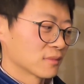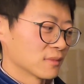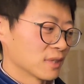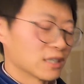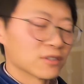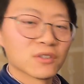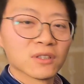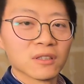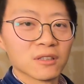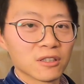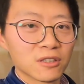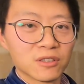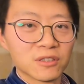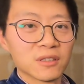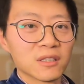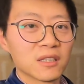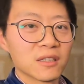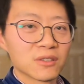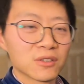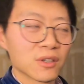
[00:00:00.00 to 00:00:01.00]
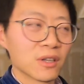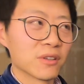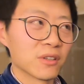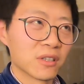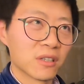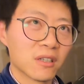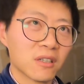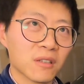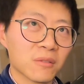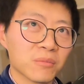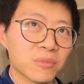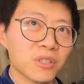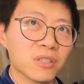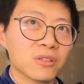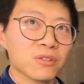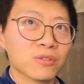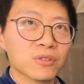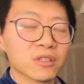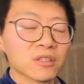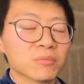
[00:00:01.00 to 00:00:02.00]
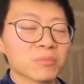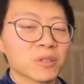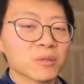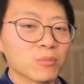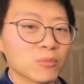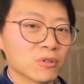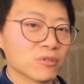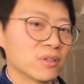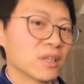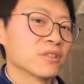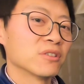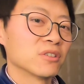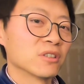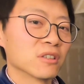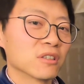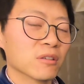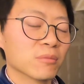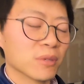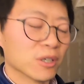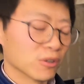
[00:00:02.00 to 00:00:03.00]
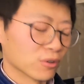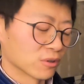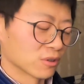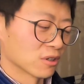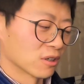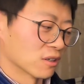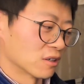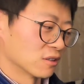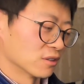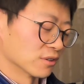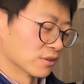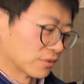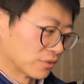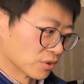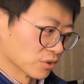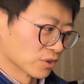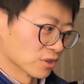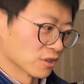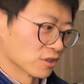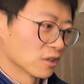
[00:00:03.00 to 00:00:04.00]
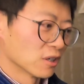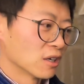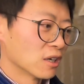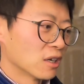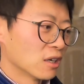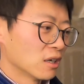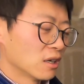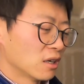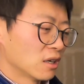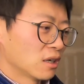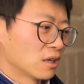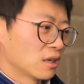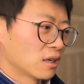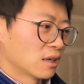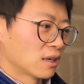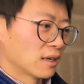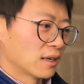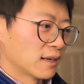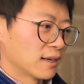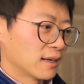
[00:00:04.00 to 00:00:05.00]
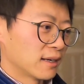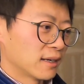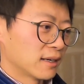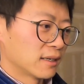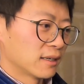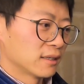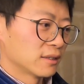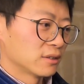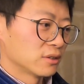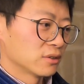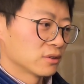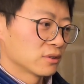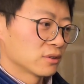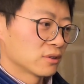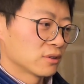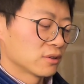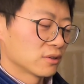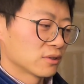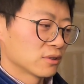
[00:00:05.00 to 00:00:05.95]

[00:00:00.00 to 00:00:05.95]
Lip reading: Lesson learned there, so I think I'll be doing a bit more wrenching on my own car in the future. And